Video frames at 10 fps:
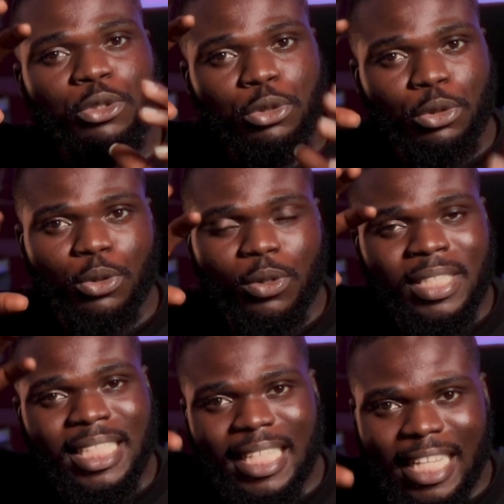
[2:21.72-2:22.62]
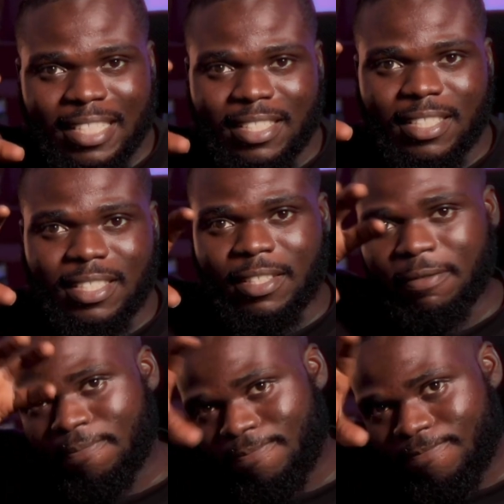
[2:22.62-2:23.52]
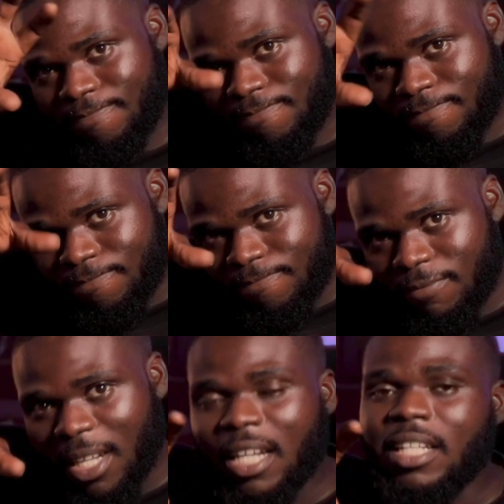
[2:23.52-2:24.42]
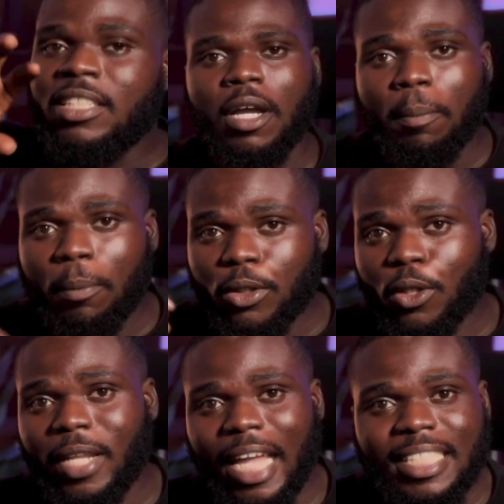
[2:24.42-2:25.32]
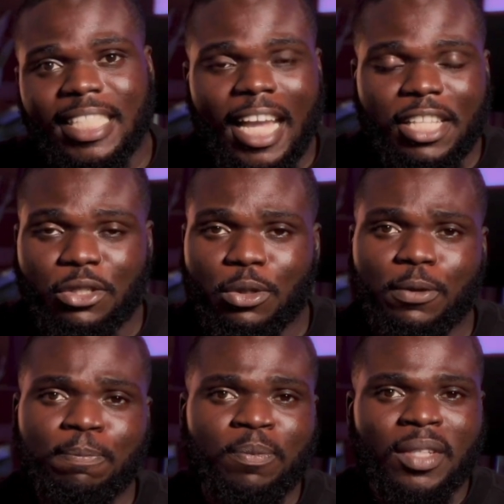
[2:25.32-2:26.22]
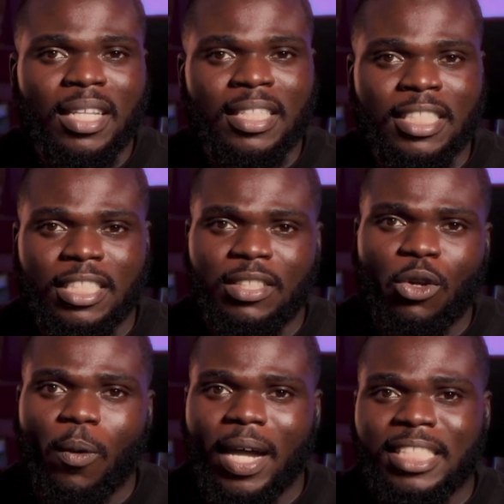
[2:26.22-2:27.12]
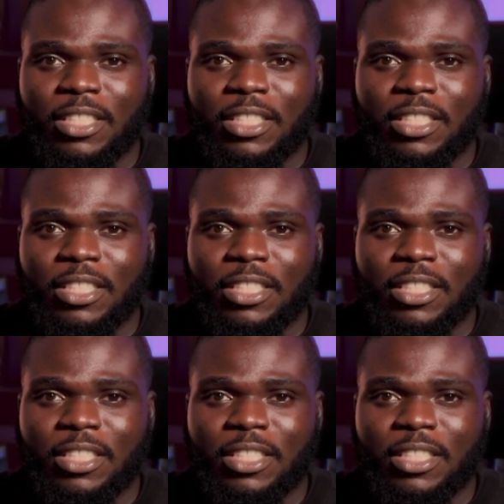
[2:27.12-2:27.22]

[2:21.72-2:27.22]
through the lens. But unlike the ISO, the lower